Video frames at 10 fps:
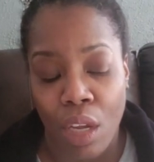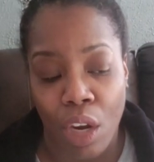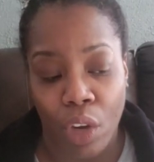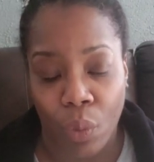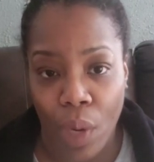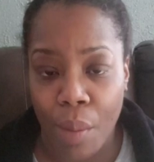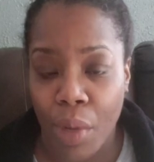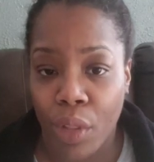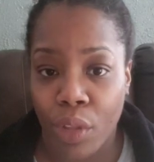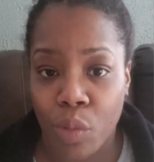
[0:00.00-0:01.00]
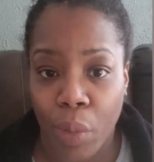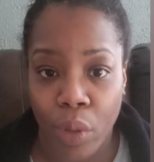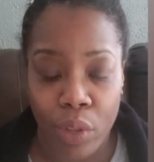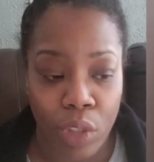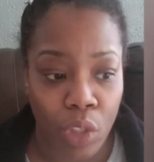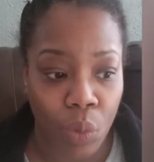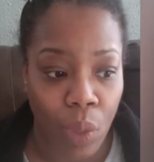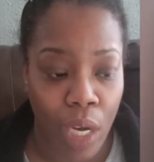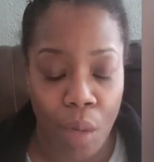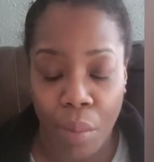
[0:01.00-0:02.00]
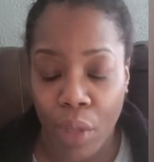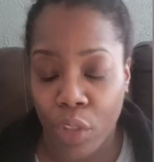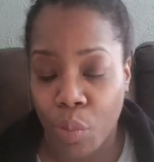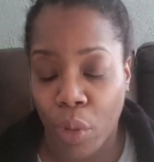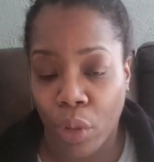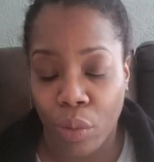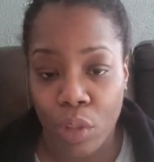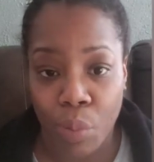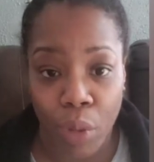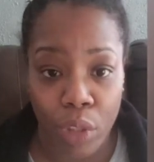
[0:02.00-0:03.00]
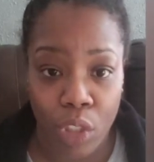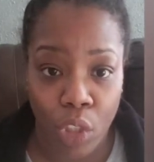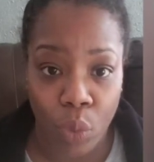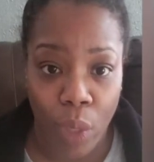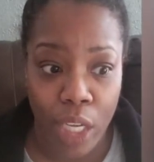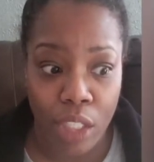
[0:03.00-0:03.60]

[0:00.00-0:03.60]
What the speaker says: her grandmother spoke a certain way, her mother spoke a certain way.